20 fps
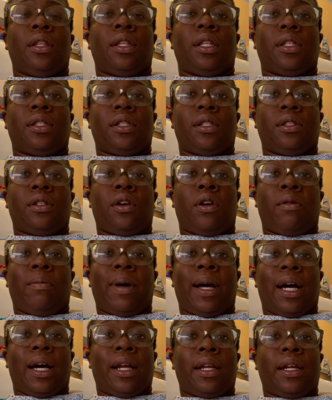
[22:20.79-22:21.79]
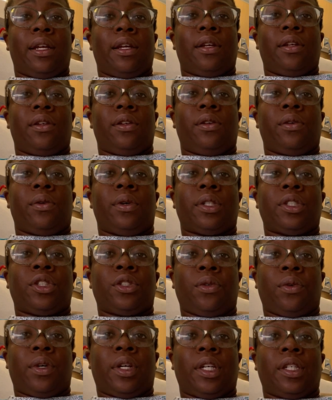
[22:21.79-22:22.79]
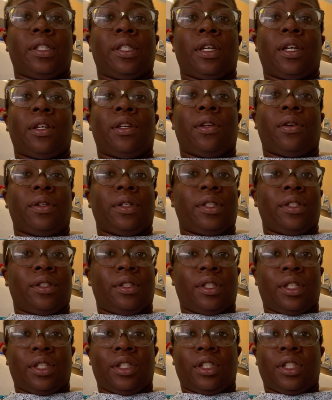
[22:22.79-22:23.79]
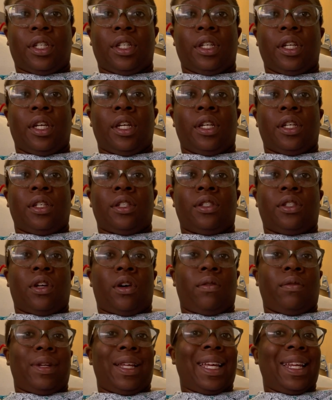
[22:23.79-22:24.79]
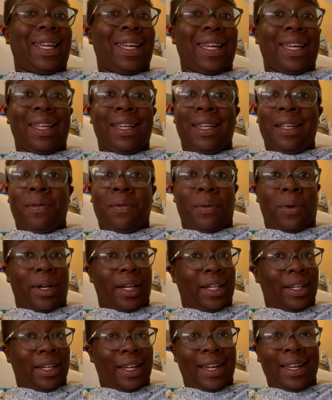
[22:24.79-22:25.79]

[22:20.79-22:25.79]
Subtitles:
this is your body, your choice, and your decision. Don't let anyone